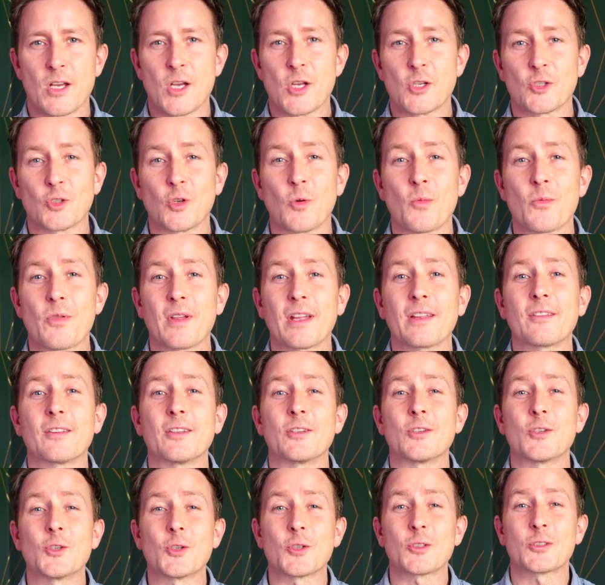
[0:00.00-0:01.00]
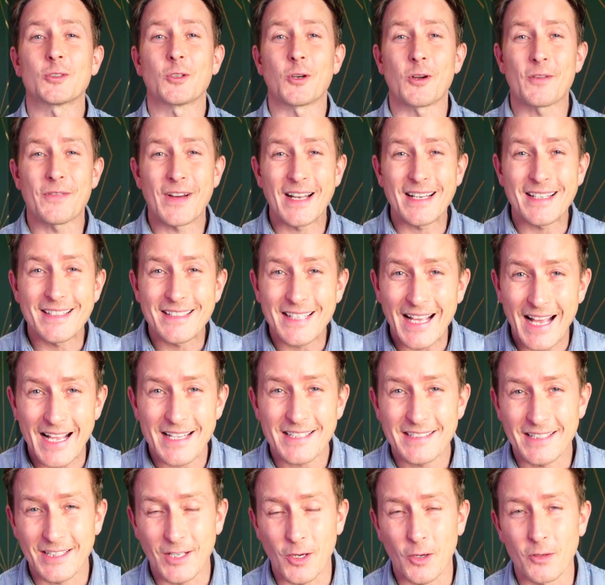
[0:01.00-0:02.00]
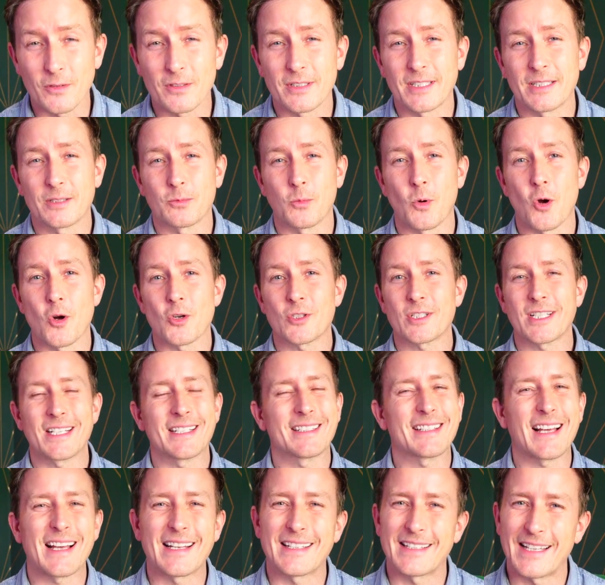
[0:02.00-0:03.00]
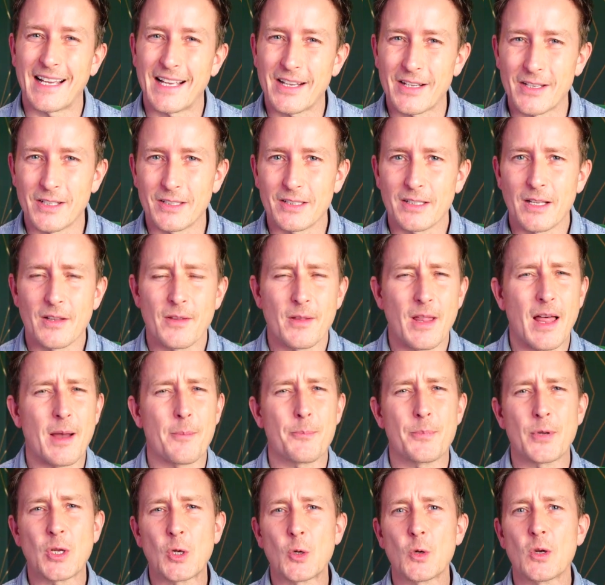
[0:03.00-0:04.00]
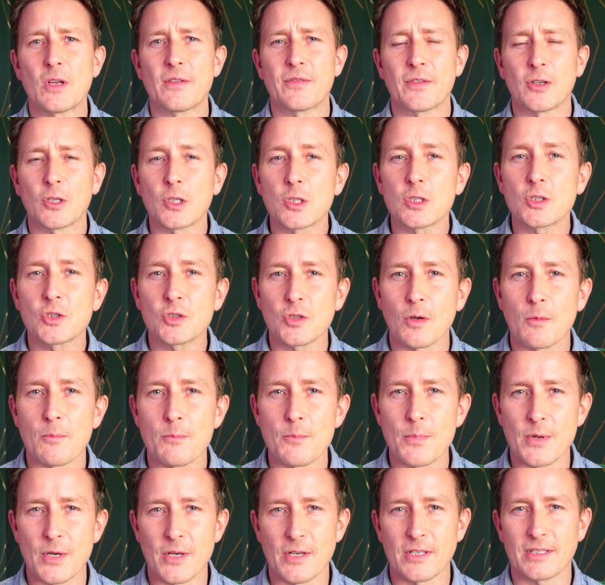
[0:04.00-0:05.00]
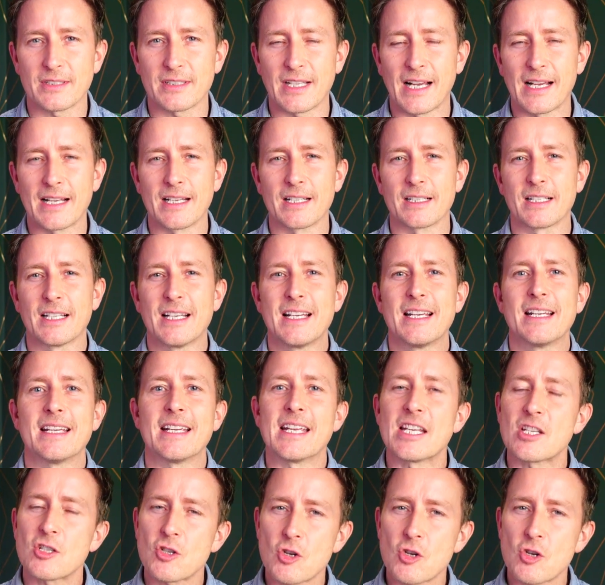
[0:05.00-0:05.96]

Something that does look fantastic on this watch is that dial. That beautiful sunburst dial. It's